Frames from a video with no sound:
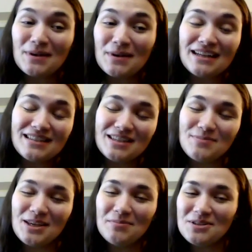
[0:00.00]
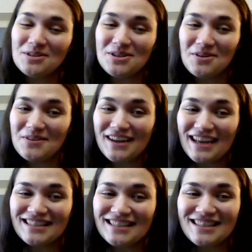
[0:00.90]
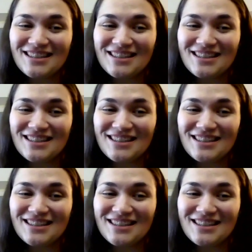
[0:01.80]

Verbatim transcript: pets to be able to show you guys.